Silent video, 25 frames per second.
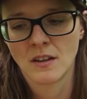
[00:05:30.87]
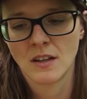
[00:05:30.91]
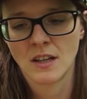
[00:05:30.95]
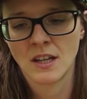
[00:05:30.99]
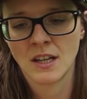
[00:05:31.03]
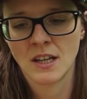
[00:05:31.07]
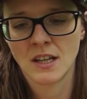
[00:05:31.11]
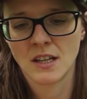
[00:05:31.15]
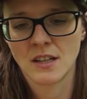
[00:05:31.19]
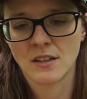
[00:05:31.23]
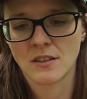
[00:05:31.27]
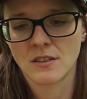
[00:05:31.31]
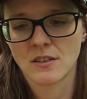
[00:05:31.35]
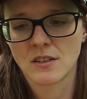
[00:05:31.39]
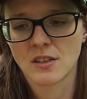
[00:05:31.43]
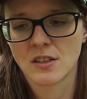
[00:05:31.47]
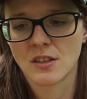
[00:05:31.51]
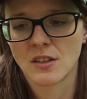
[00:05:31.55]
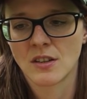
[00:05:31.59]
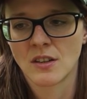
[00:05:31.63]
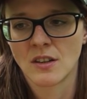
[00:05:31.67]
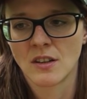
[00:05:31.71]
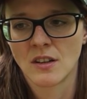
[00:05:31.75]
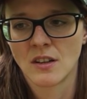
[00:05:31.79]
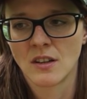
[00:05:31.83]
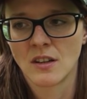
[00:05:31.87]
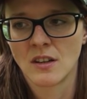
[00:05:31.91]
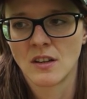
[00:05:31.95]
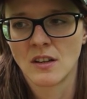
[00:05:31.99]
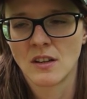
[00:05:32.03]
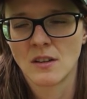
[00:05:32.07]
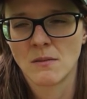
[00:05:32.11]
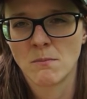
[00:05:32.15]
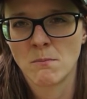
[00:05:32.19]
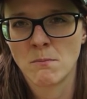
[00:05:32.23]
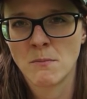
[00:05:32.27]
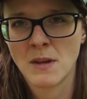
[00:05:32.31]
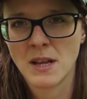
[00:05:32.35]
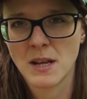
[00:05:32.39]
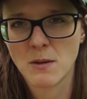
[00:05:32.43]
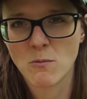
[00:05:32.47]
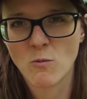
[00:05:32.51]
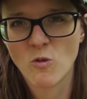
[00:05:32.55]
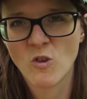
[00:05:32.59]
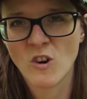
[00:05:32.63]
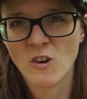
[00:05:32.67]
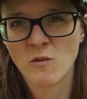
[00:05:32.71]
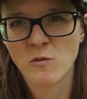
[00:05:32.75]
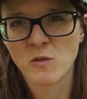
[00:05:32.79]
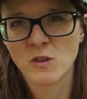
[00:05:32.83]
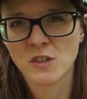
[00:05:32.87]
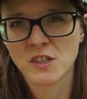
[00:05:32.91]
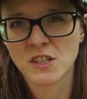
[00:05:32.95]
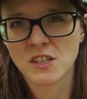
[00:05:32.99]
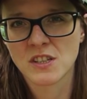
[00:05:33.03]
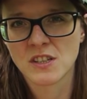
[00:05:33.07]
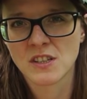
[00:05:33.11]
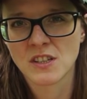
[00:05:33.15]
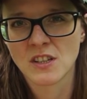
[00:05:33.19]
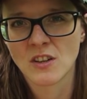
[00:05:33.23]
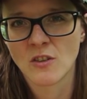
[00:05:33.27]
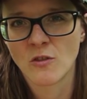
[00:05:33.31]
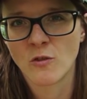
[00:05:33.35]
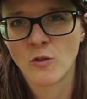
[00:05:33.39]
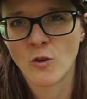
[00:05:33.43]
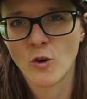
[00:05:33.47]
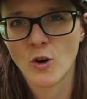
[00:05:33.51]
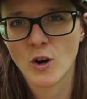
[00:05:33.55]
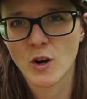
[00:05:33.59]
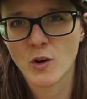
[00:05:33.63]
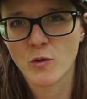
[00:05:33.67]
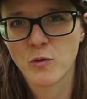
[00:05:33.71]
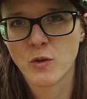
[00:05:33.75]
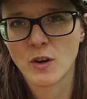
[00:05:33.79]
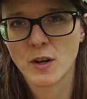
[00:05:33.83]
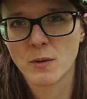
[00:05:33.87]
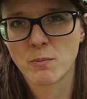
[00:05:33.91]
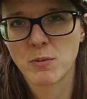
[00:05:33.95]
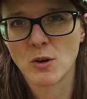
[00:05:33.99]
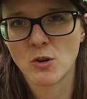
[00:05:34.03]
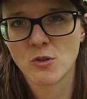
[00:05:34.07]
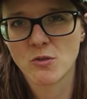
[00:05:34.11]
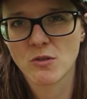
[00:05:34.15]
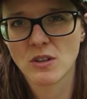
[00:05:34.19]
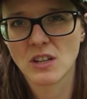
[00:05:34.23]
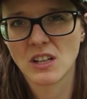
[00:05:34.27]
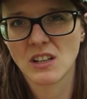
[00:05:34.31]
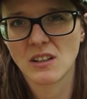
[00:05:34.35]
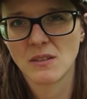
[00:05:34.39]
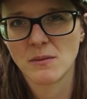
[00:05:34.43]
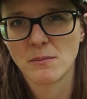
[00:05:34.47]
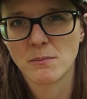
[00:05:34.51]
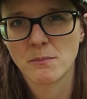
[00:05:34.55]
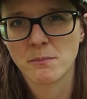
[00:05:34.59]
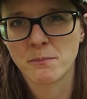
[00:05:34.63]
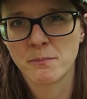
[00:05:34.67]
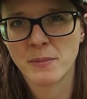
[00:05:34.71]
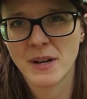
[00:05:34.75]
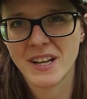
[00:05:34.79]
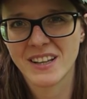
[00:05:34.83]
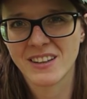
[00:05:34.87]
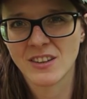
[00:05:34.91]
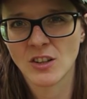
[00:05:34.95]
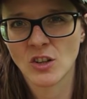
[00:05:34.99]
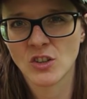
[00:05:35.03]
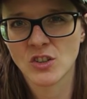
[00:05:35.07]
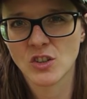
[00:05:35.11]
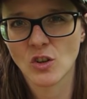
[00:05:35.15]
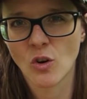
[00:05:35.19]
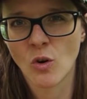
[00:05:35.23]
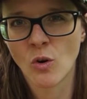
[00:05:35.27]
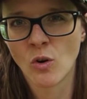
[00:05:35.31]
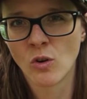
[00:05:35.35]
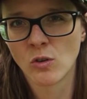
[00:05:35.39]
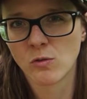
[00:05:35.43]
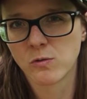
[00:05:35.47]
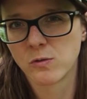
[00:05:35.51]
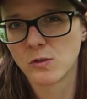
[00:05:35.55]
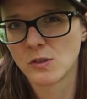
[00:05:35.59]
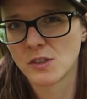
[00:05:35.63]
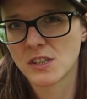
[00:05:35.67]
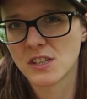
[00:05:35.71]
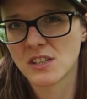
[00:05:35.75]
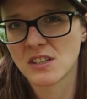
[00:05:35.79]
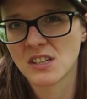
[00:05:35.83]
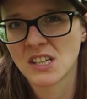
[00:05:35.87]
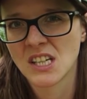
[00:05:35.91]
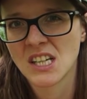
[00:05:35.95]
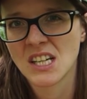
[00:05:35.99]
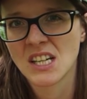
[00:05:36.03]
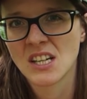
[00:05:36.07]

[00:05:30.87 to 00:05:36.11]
and many more woods work for the Bowdrill, but not all woods.